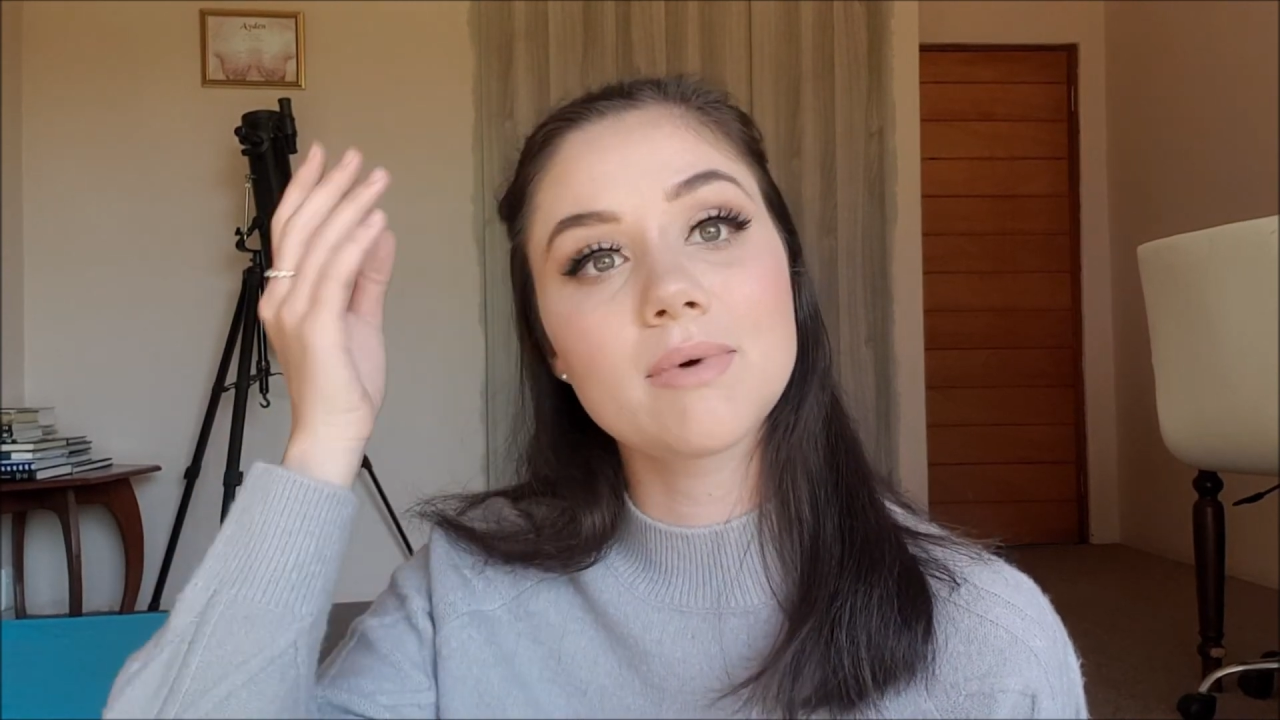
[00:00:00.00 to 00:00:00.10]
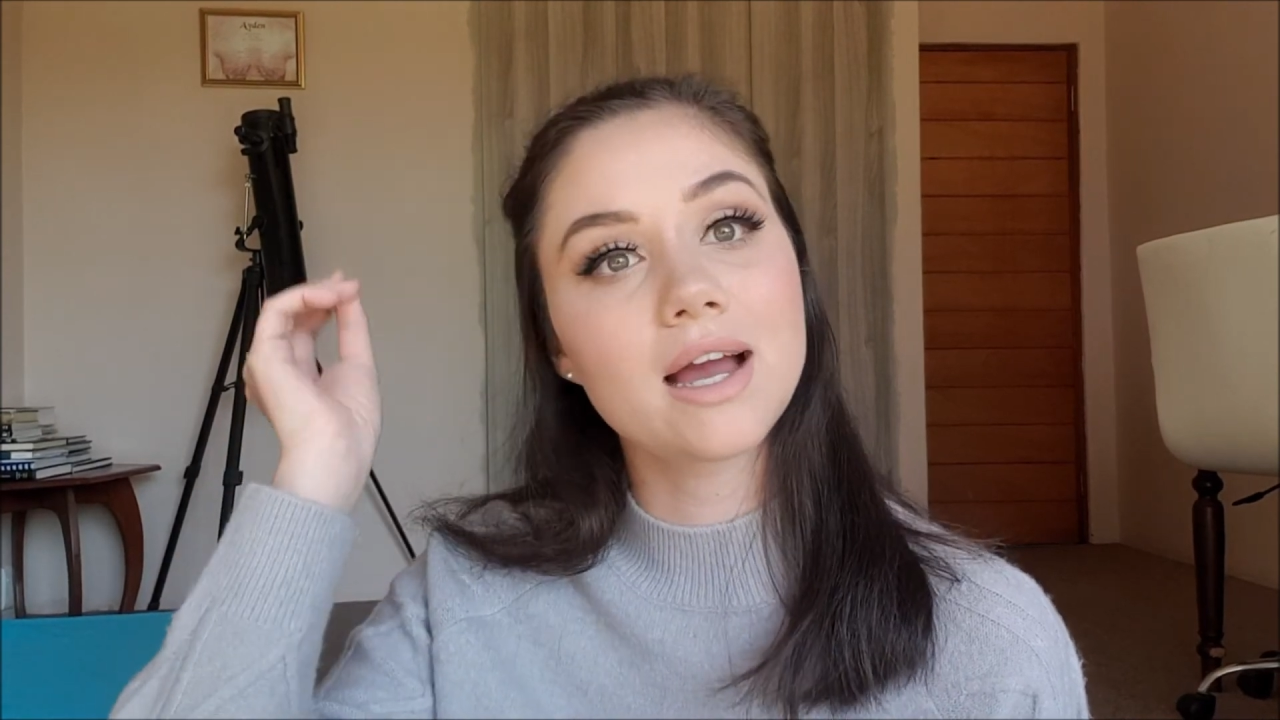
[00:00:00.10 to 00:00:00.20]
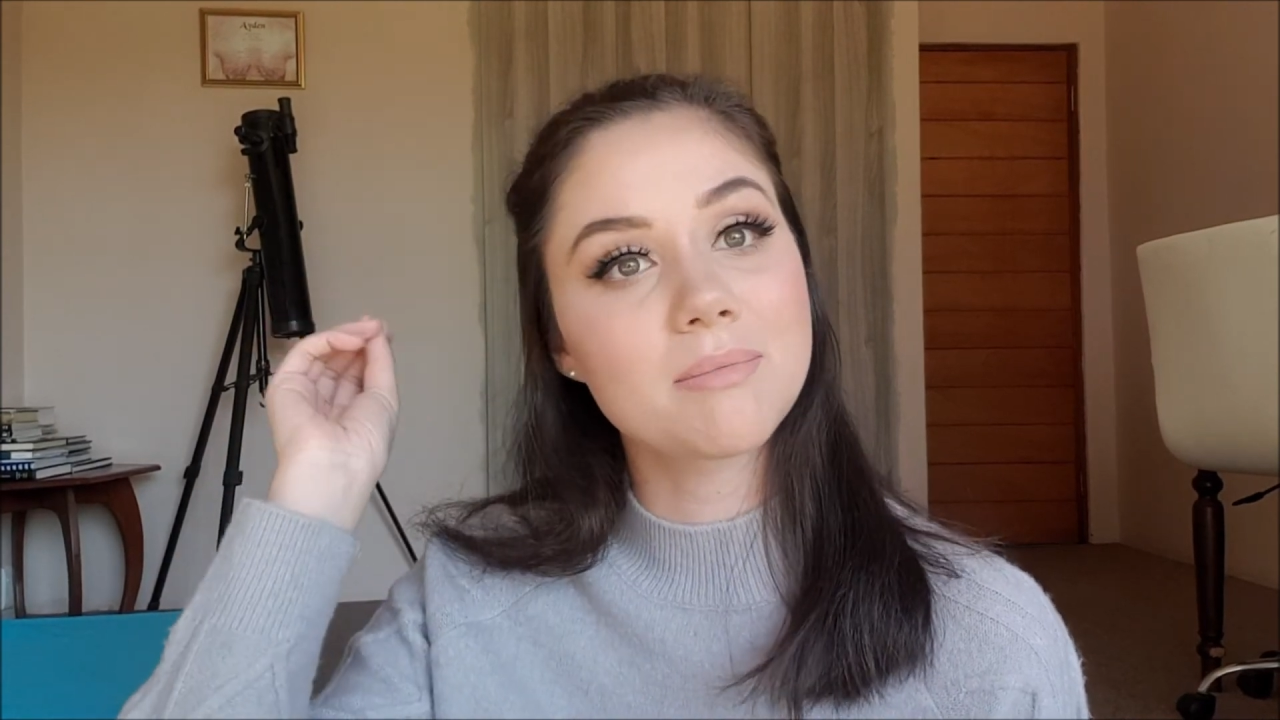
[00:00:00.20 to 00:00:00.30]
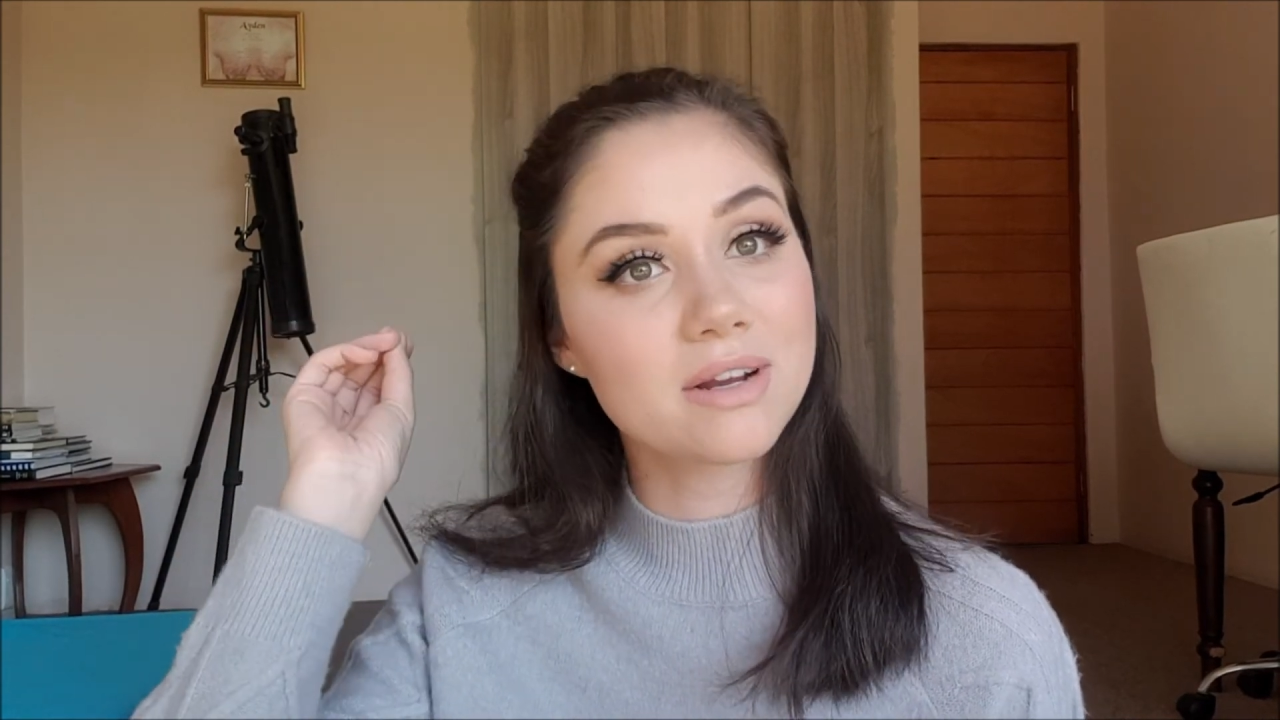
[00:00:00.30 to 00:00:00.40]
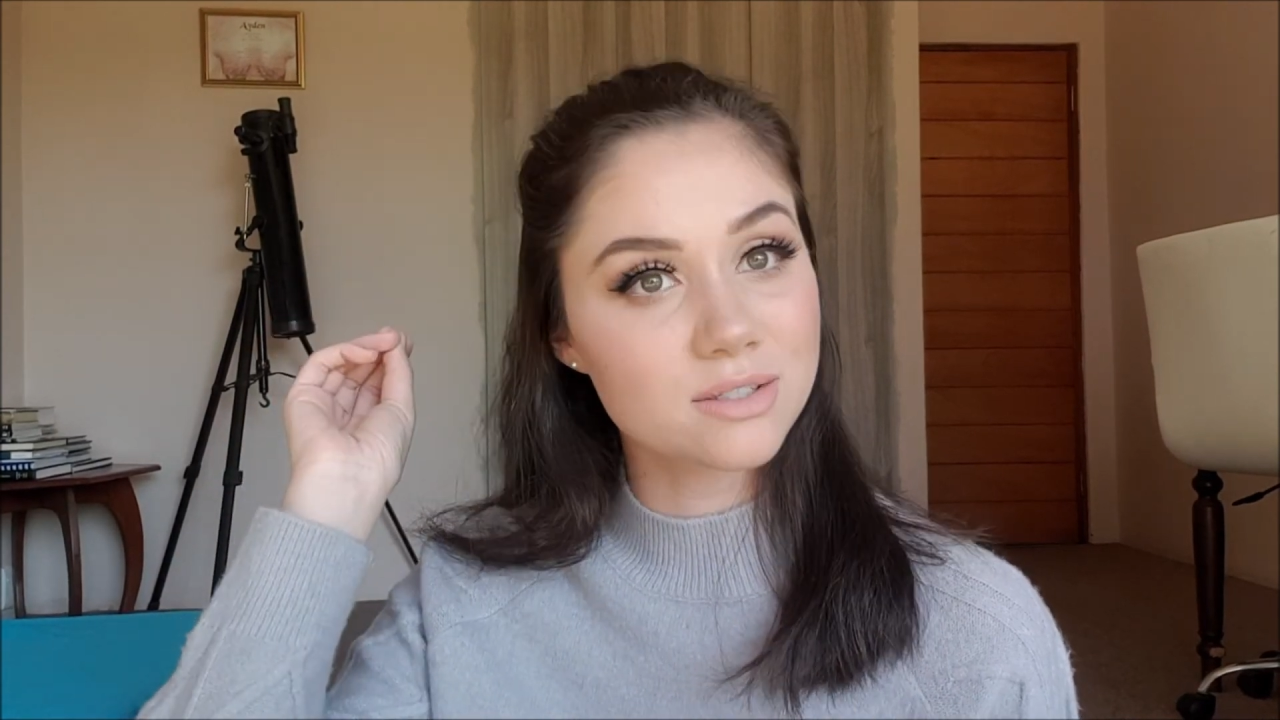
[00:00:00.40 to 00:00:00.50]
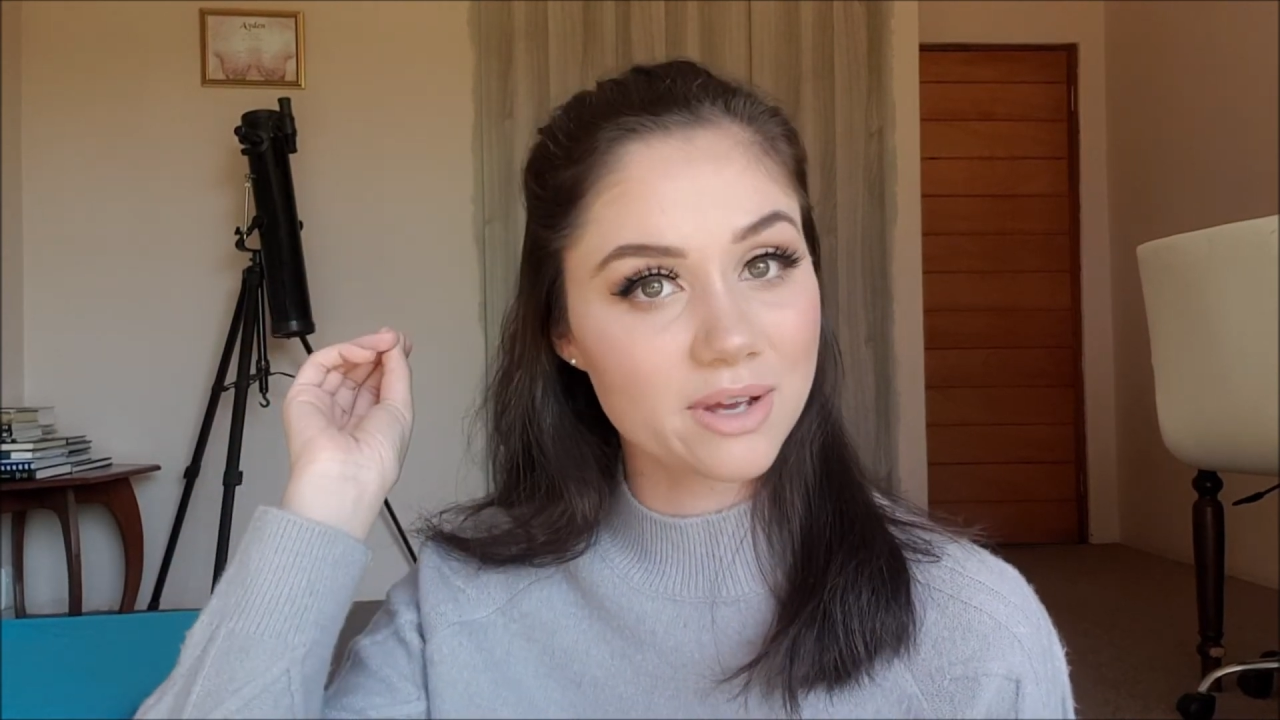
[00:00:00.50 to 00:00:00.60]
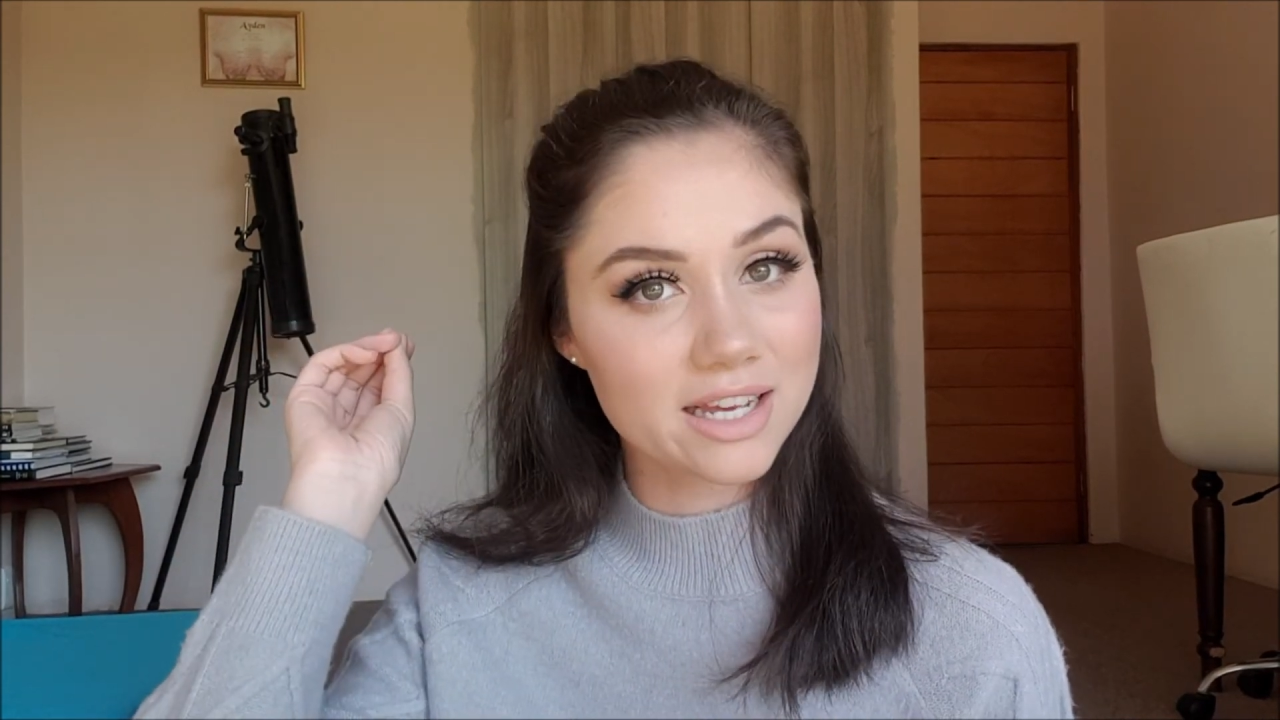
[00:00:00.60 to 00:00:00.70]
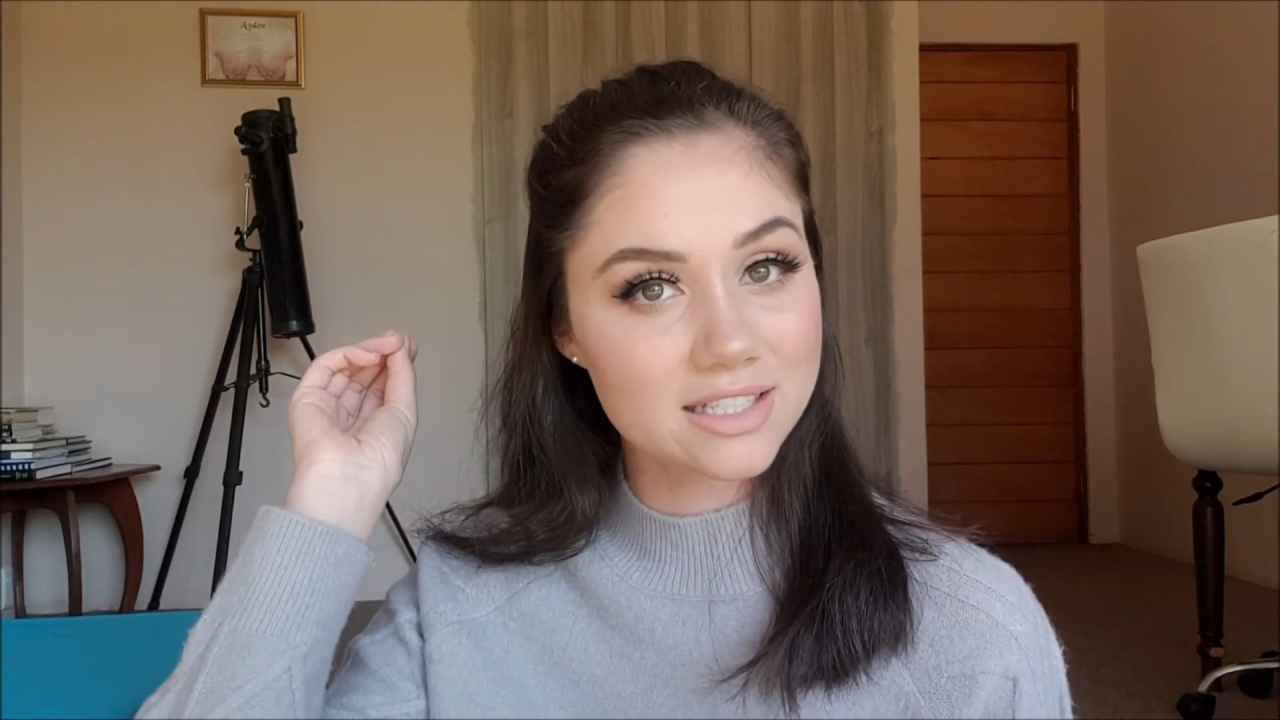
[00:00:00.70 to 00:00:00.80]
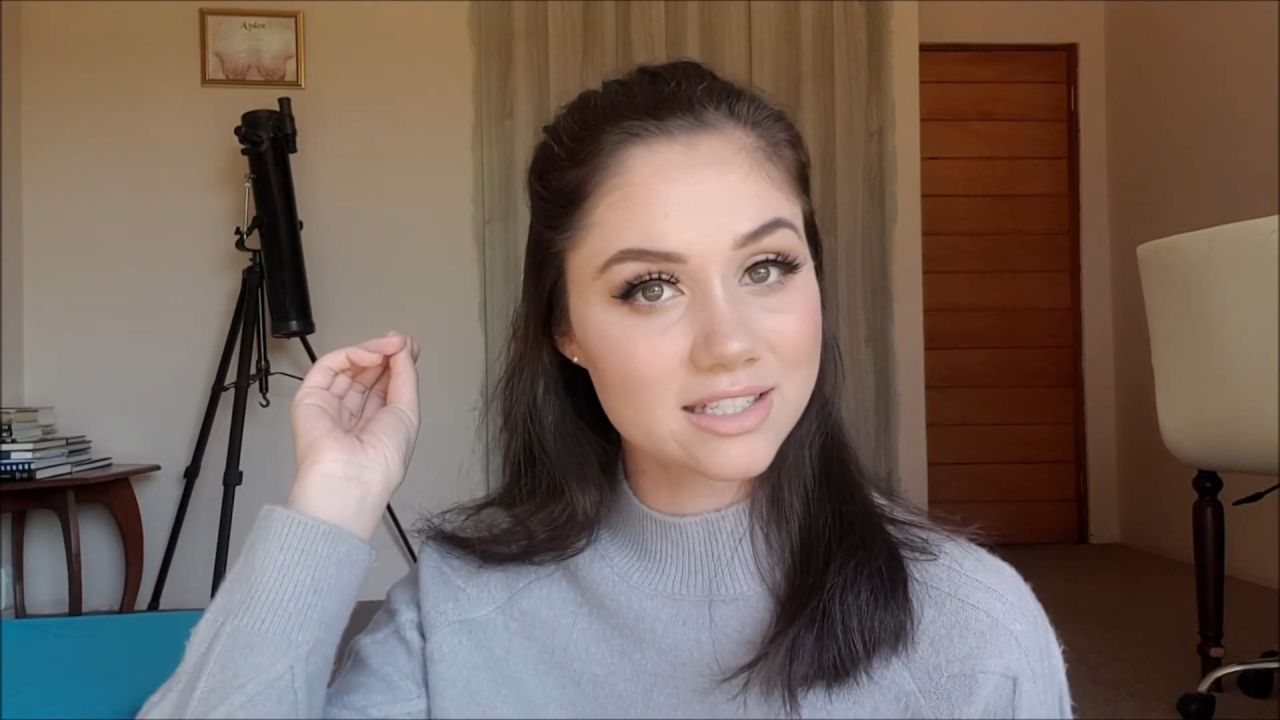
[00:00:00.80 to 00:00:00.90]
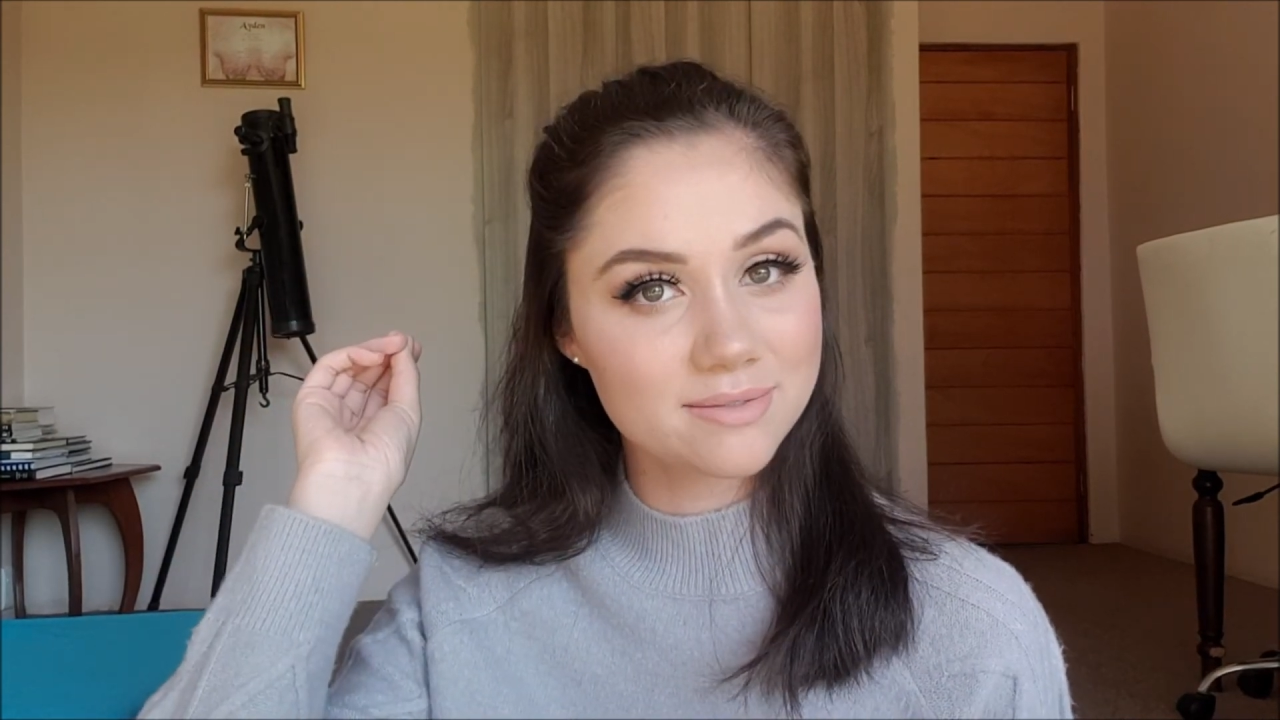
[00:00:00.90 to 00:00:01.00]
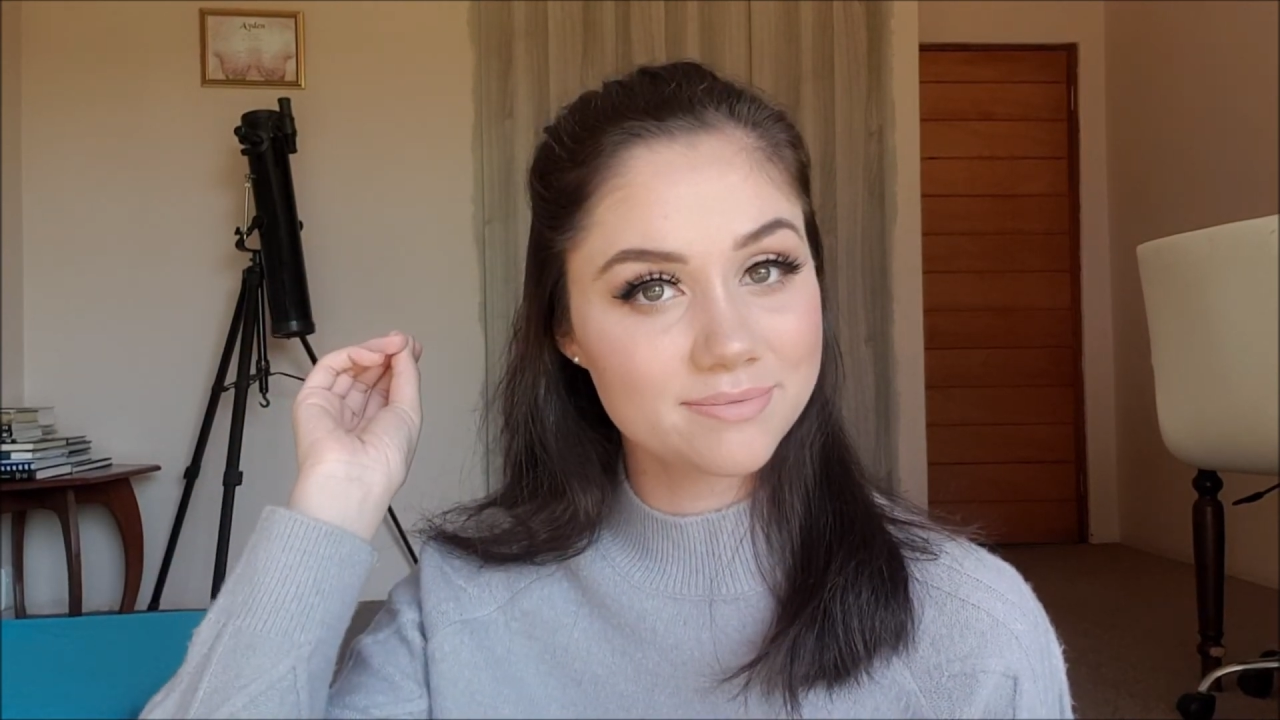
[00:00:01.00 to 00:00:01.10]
eyebrows waxed.